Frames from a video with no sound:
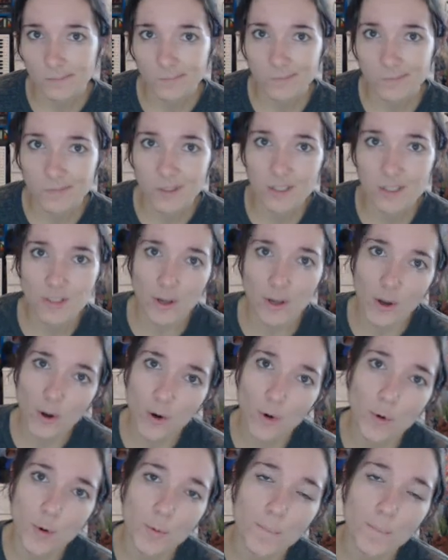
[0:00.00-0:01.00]

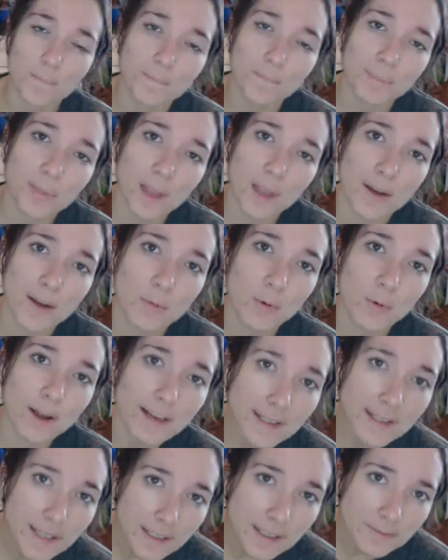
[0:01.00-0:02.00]
So I
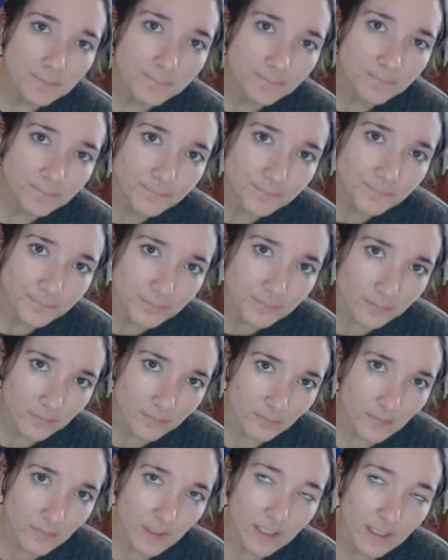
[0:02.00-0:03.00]
went in
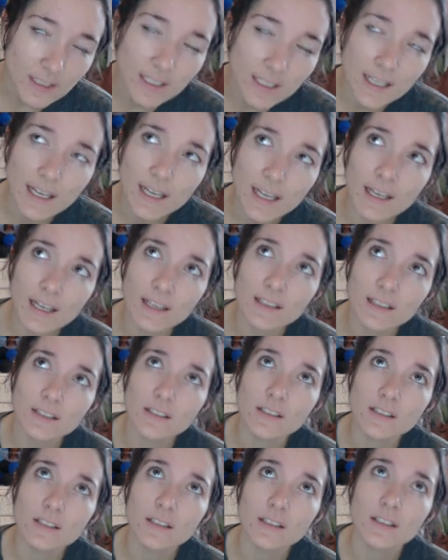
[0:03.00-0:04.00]

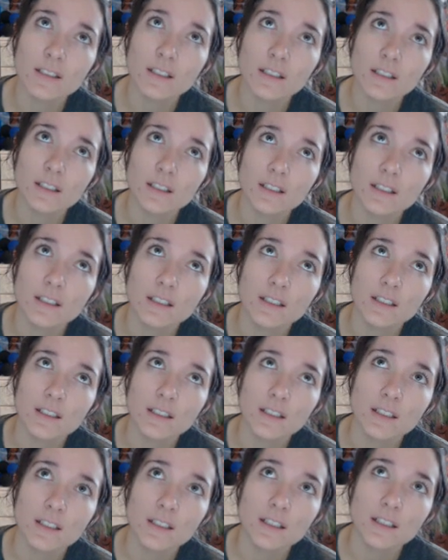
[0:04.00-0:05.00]
and
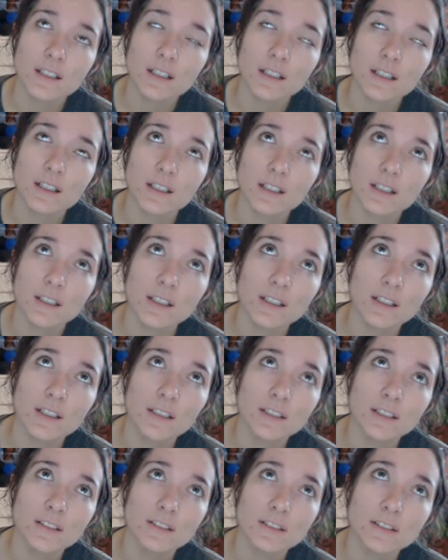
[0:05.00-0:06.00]

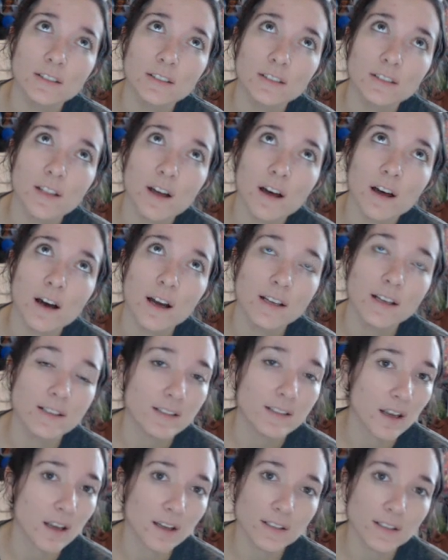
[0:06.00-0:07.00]
I
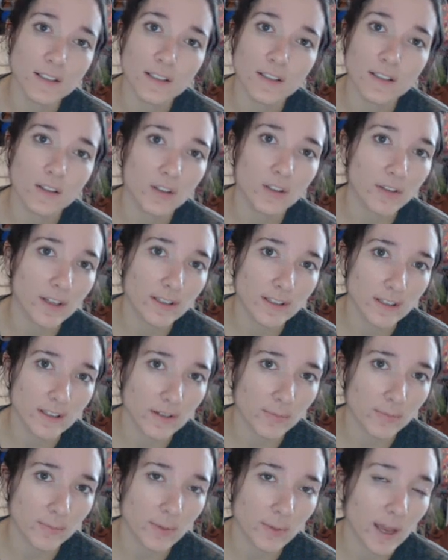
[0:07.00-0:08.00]
signed in all that
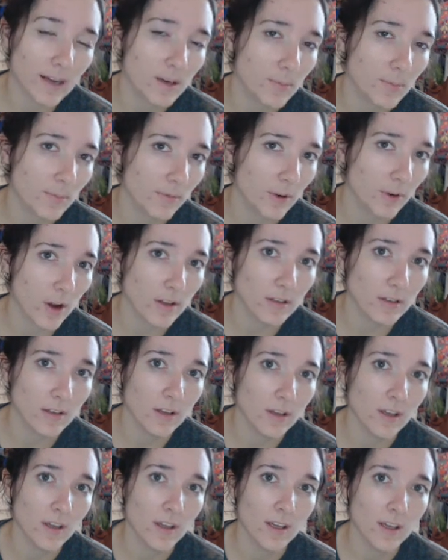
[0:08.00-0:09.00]
stuff, paid up front.
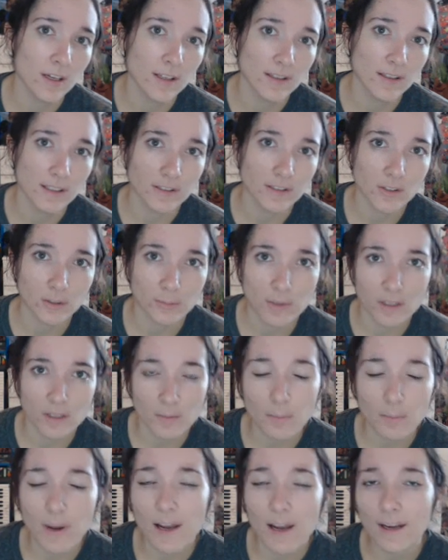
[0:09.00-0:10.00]
They took me in the
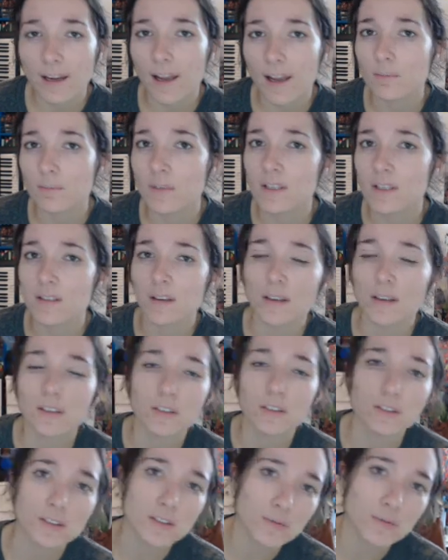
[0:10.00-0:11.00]
back, had me sign
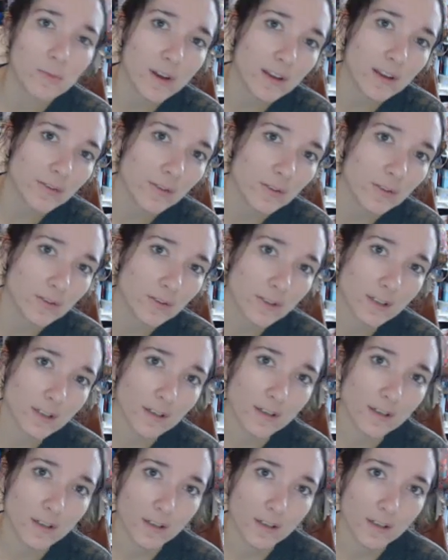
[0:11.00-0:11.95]
all these waivers.